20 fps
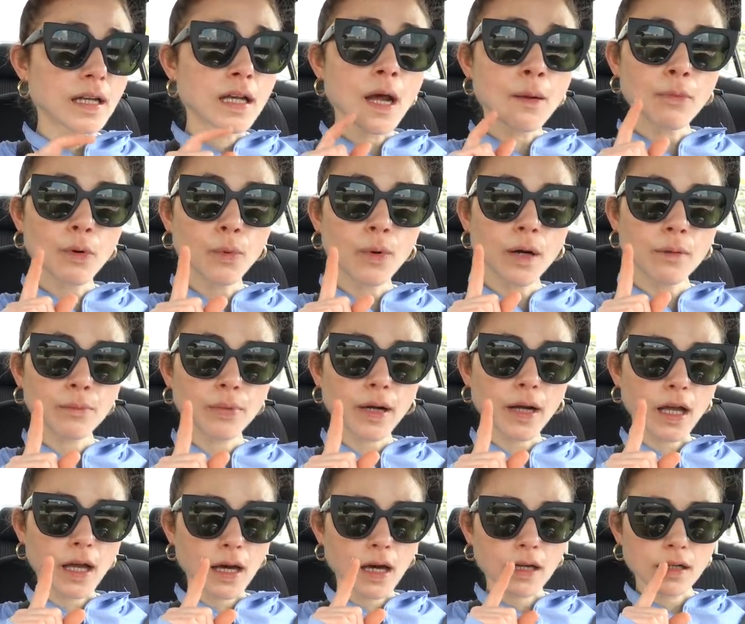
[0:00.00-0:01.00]
Number one
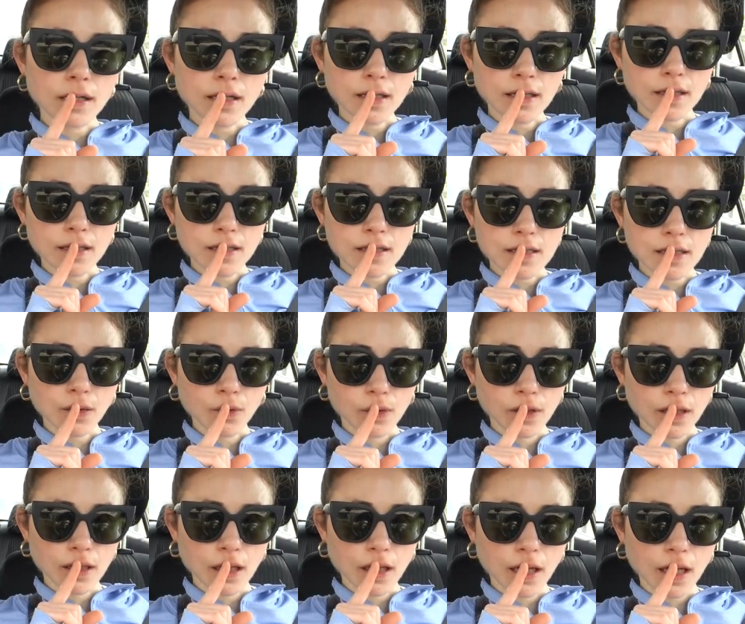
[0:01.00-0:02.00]
brand is The
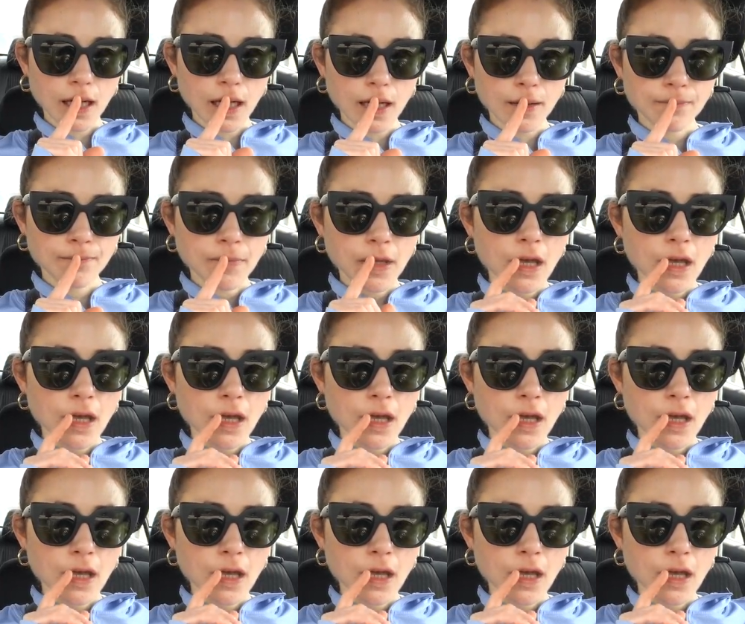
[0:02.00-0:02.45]
Ordinary.